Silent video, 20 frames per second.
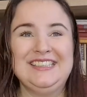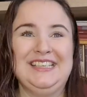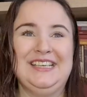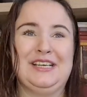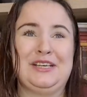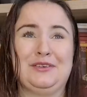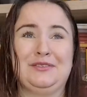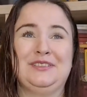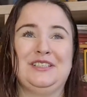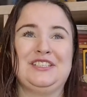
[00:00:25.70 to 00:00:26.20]

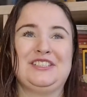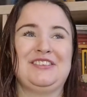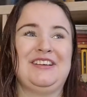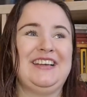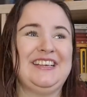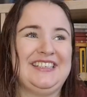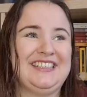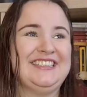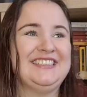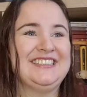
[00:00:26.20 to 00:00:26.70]
Year of the
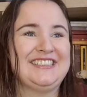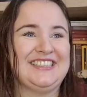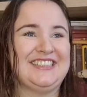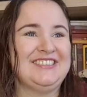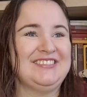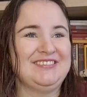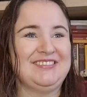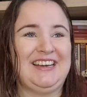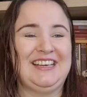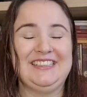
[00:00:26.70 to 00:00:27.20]
Dragon,
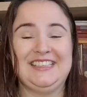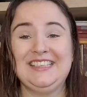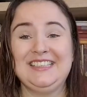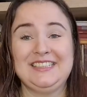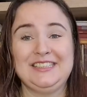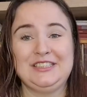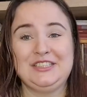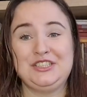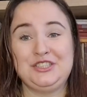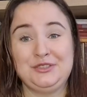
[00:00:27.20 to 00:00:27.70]
so I think
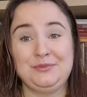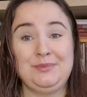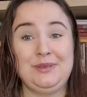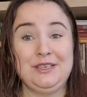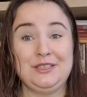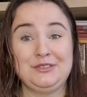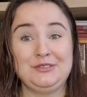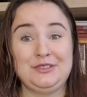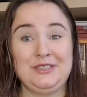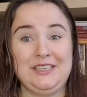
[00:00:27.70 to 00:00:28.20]
it should be
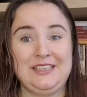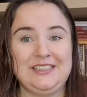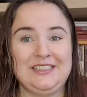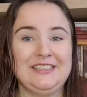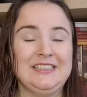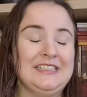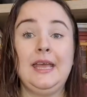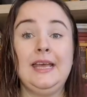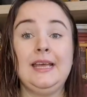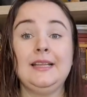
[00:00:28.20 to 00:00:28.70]
a good
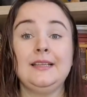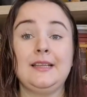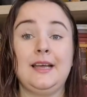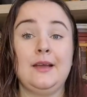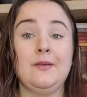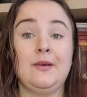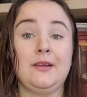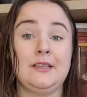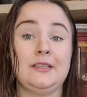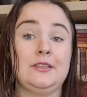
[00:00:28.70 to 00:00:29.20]
year. And
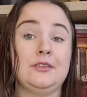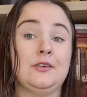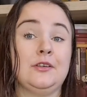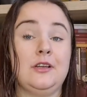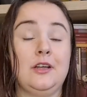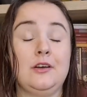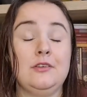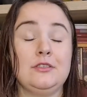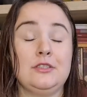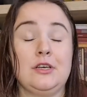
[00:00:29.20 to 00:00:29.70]
I wanted to
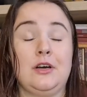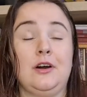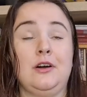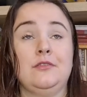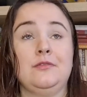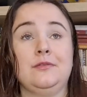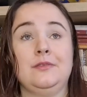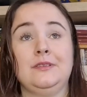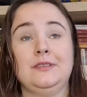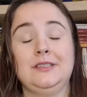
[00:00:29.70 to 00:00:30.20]
close
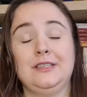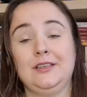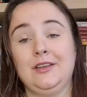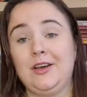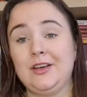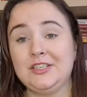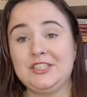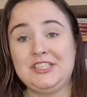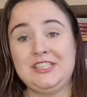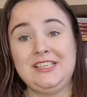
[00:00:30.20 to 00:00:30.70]
off
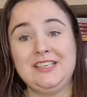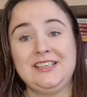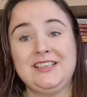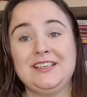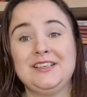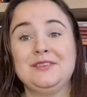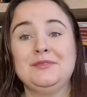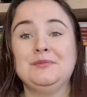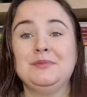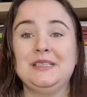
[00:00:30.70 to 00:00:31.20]
last
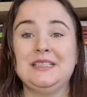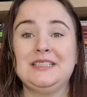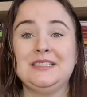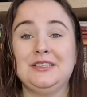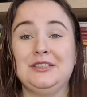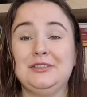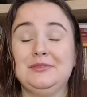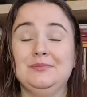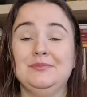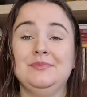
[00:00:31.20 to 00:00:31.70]
year with
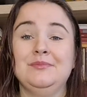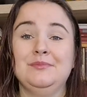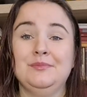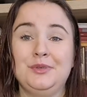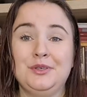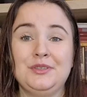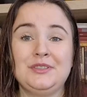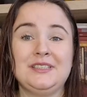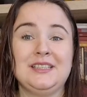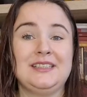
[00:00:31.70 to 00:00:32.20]
some
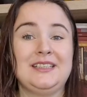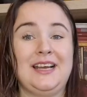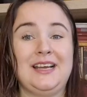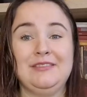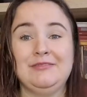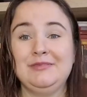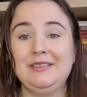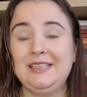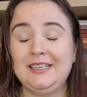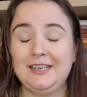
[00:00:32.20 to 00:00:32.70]
books that I
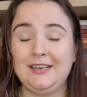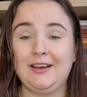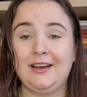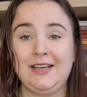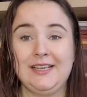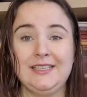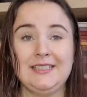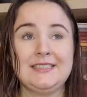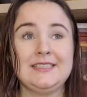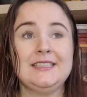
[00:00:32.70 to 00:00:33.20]
really
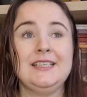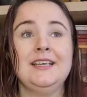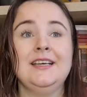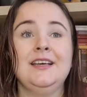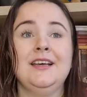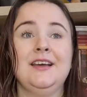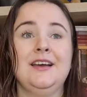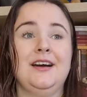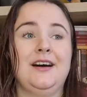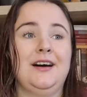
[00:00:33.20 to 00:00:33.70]
liked.
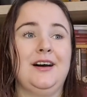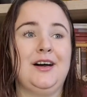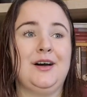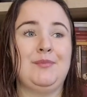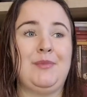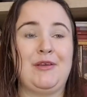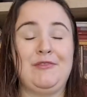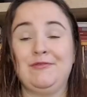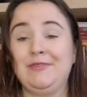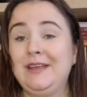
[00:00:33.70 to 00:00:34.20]
Uh,
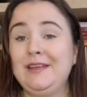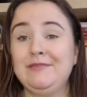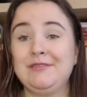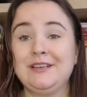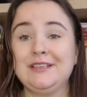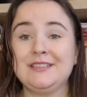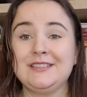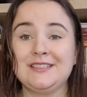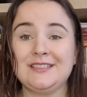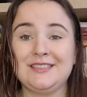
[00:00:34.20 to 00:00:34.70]
my
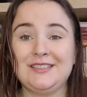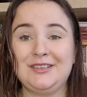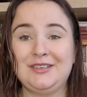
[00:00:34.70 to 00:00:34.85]
favorite